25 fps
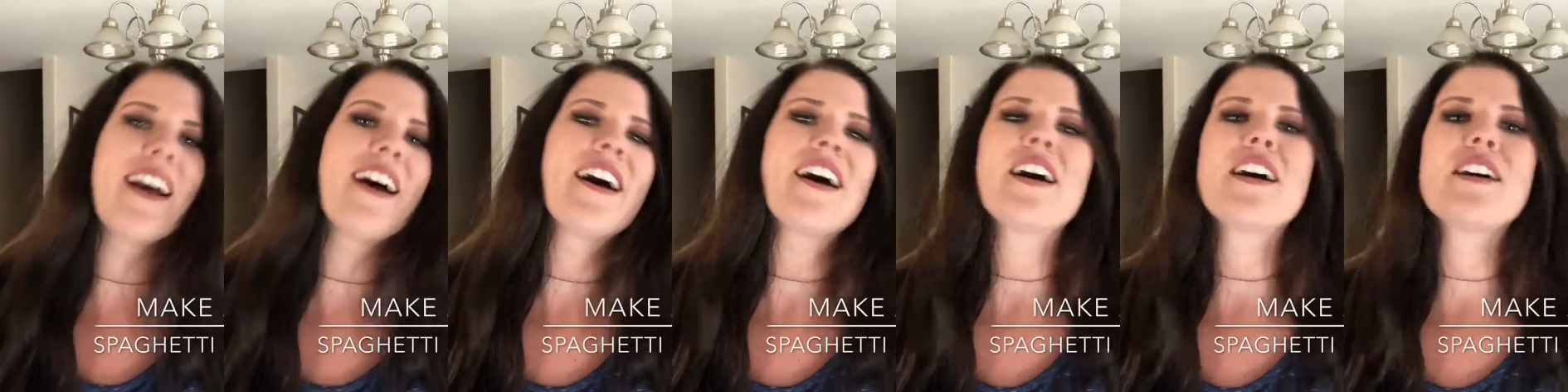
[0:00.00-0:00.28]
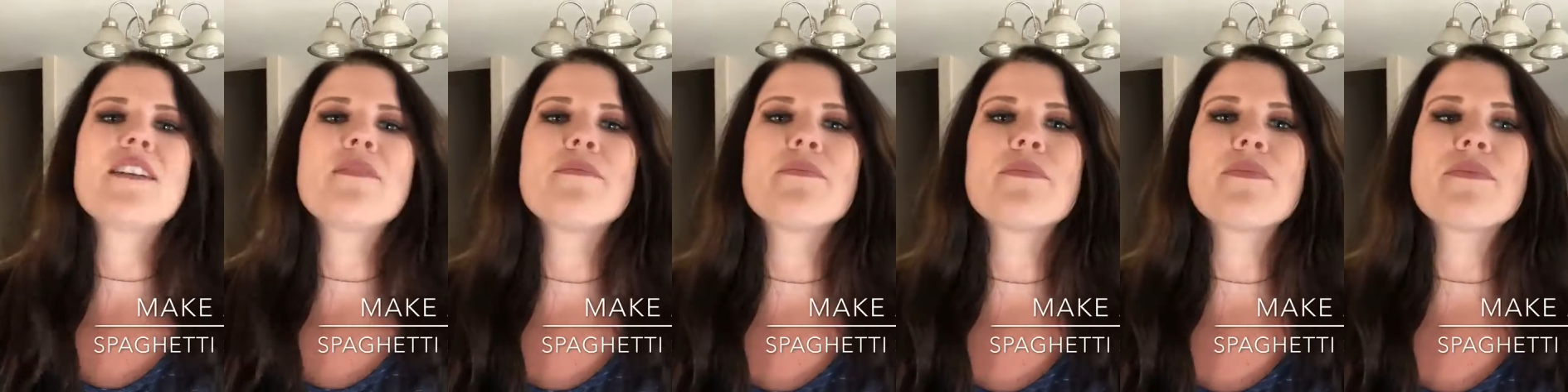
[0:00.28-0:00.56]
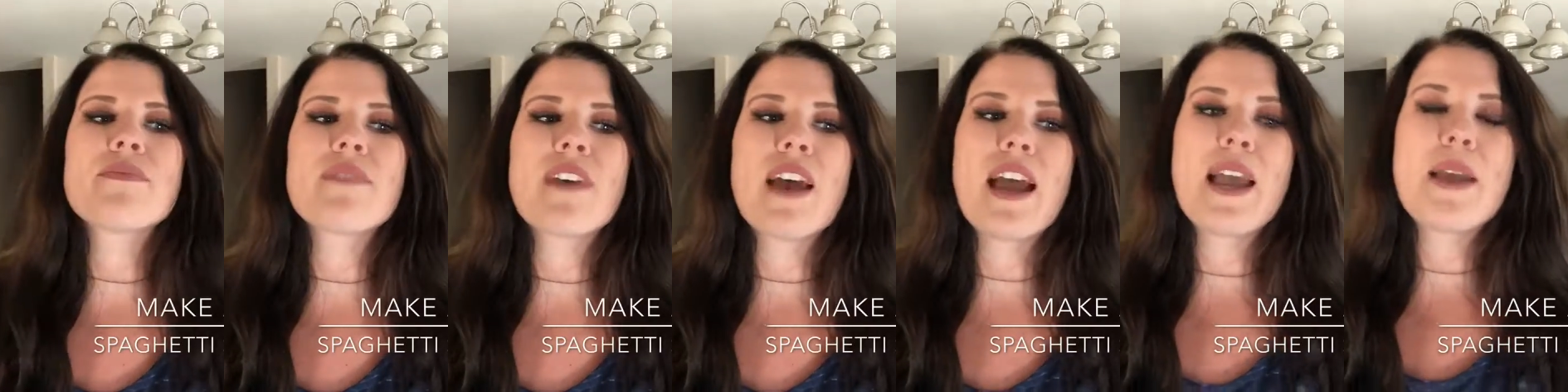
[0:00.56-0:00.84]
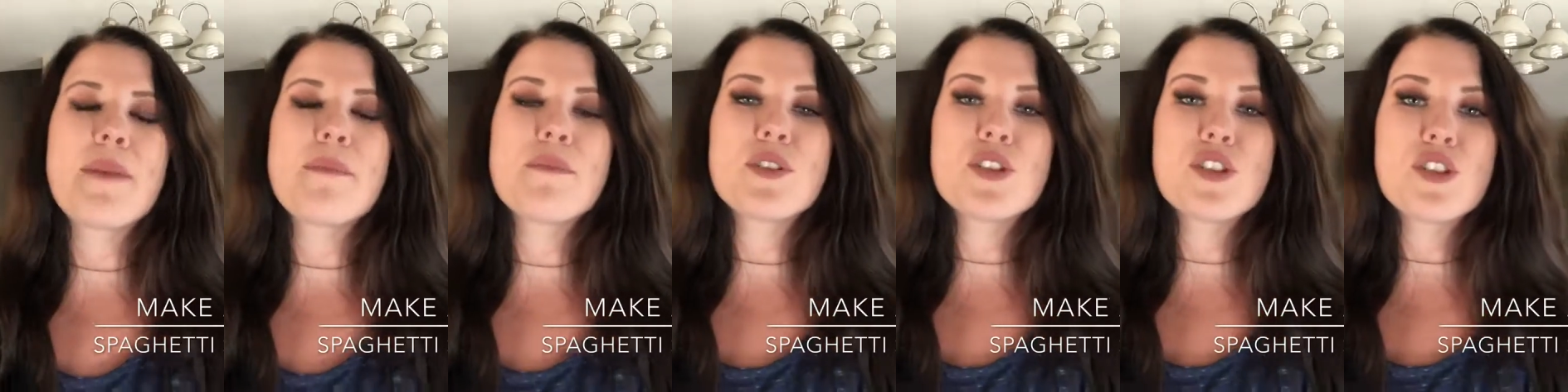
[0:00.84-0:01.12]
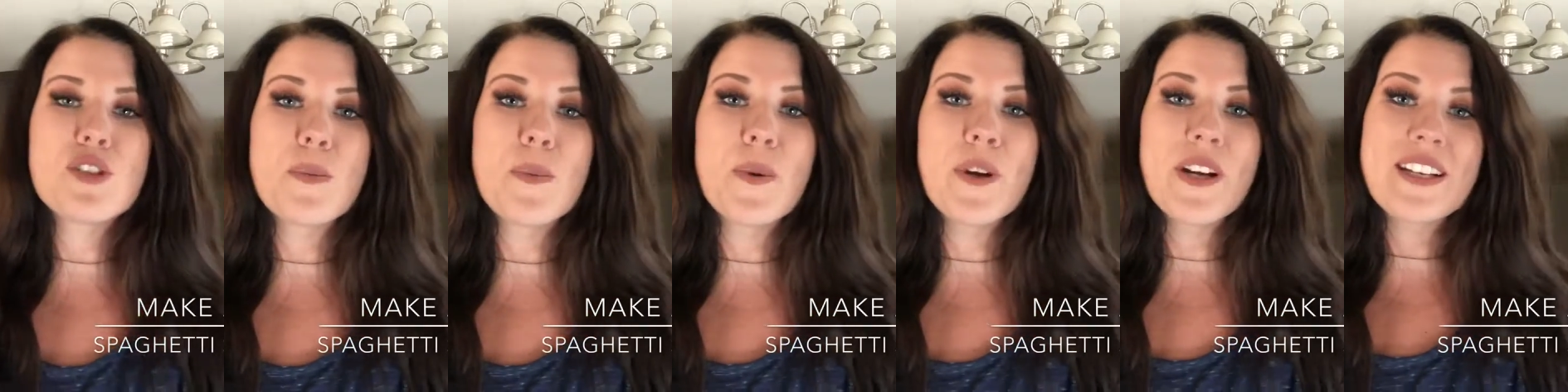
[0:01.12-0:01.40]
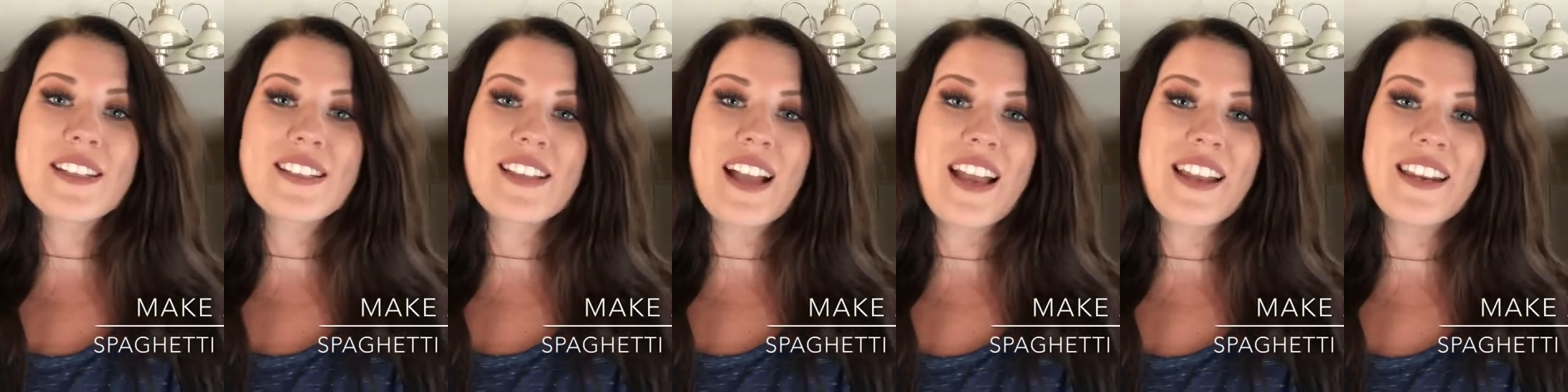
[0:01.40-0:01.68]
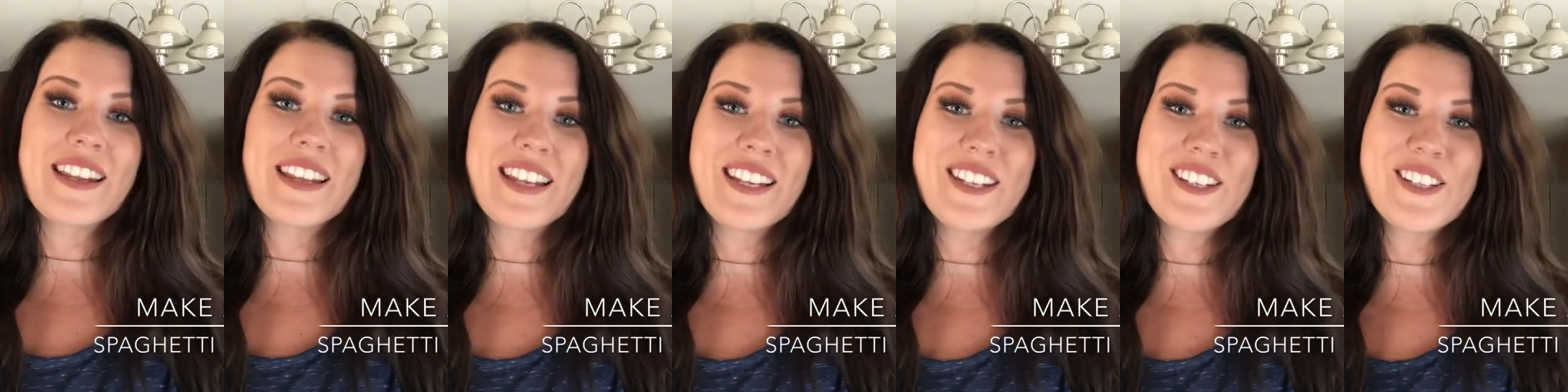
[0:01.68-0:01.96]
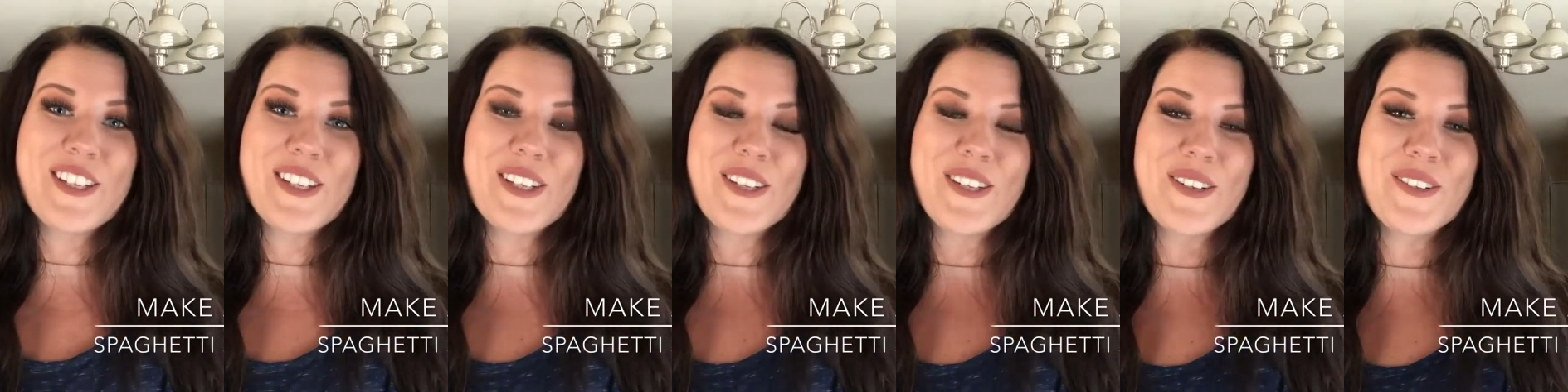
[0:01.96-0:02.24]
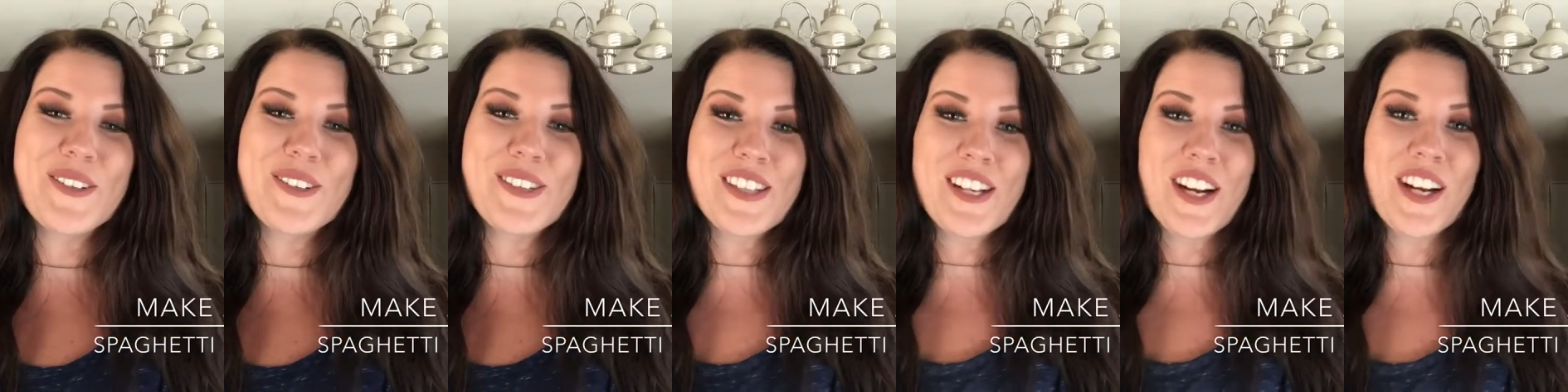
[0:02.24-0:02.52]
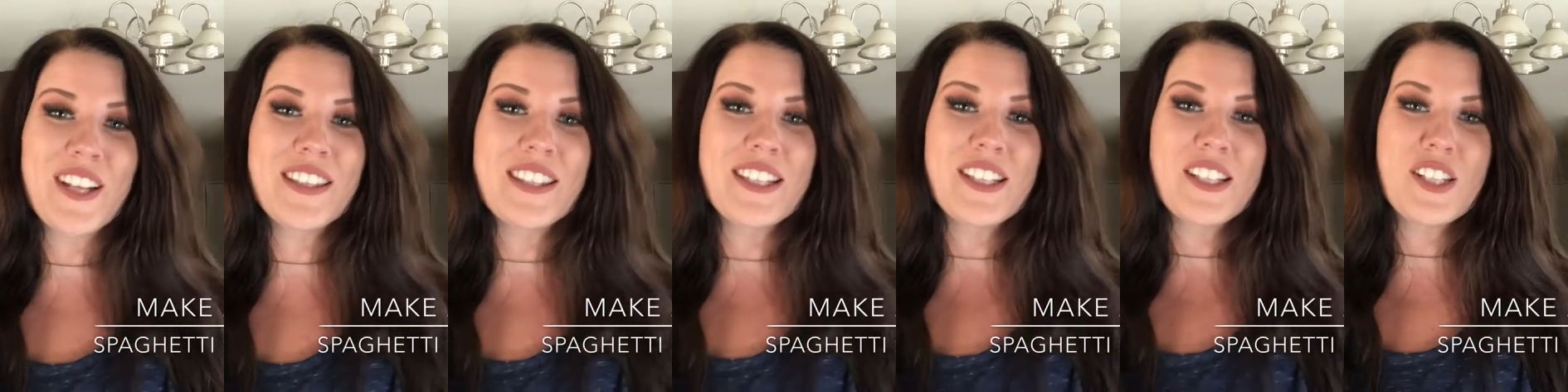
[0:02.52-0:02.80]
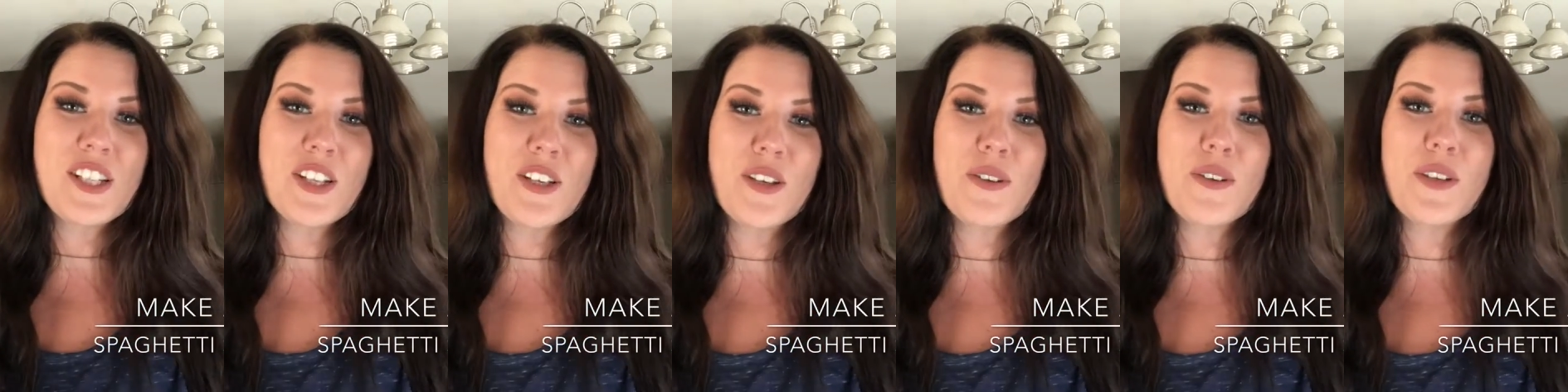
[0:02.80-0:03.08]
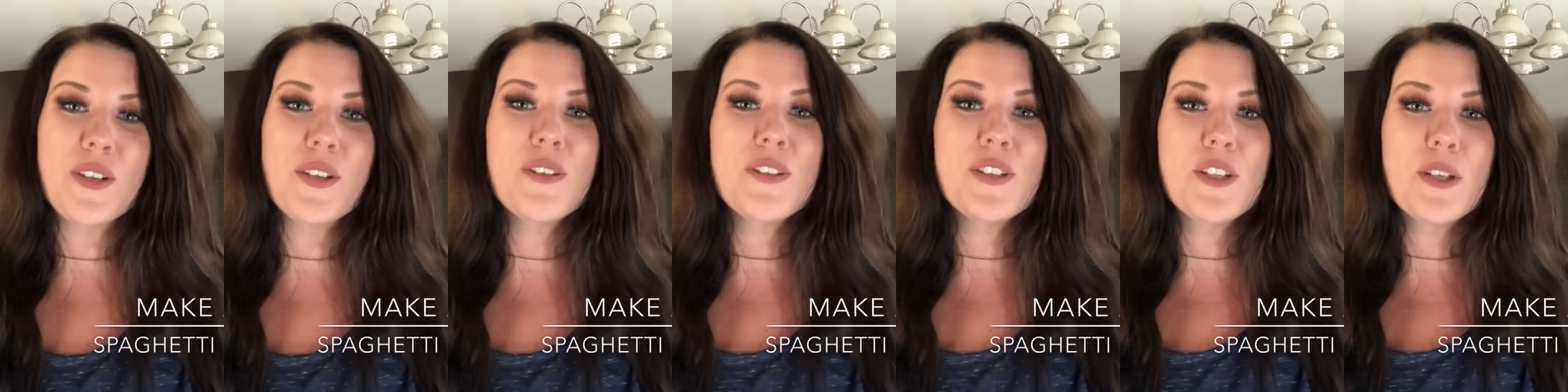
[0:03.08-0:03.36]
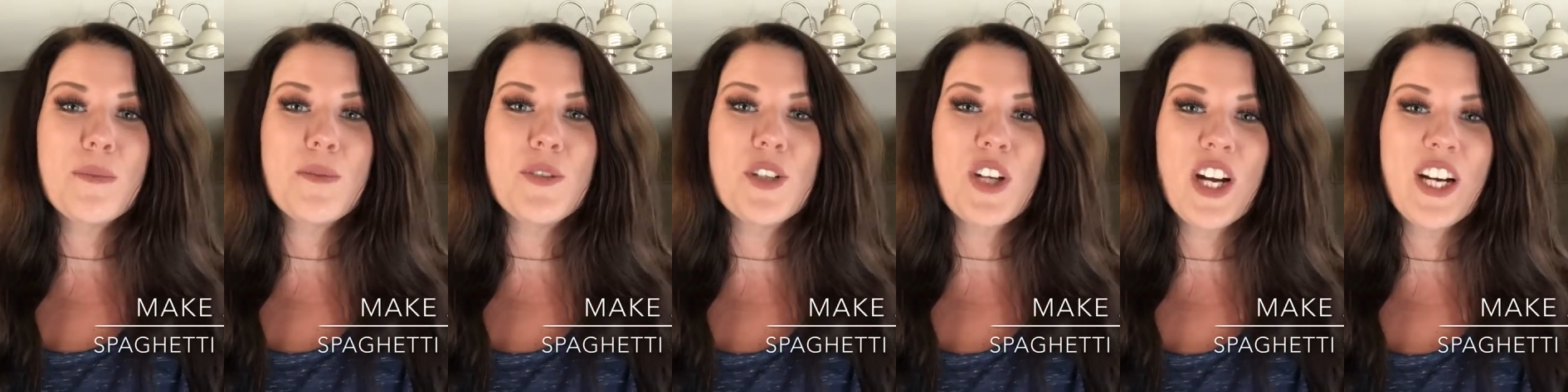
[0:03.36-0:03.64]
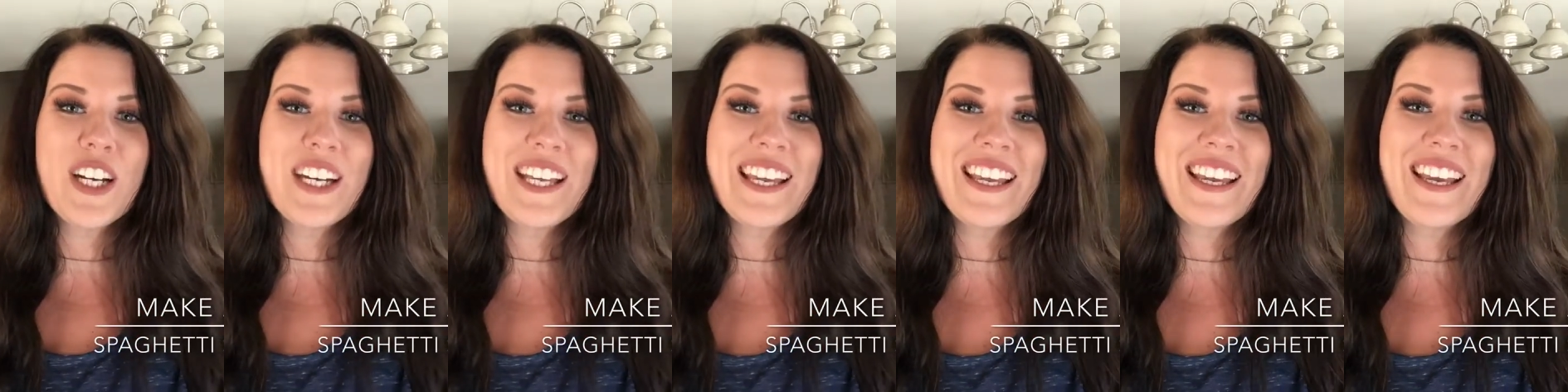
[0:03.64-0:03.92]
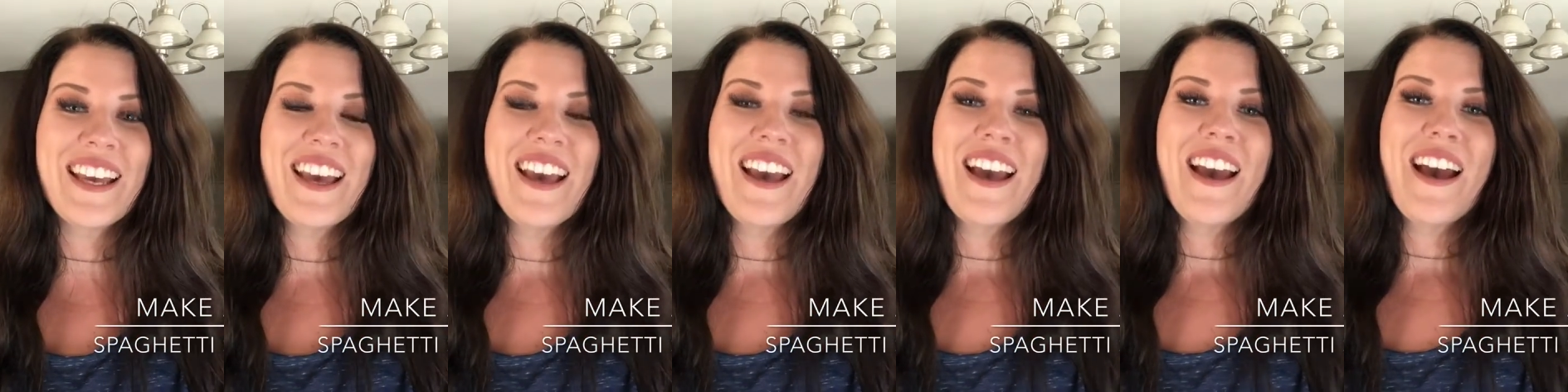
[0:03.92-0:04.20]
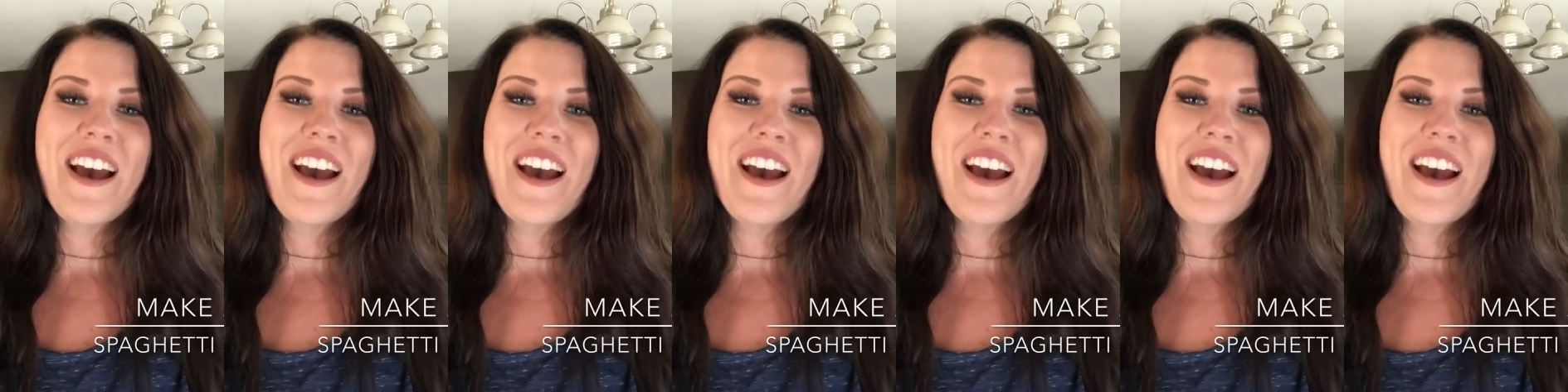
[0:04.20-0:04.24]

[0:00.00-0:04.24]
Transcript: Um, I'm super excited to start this new YouTube journey.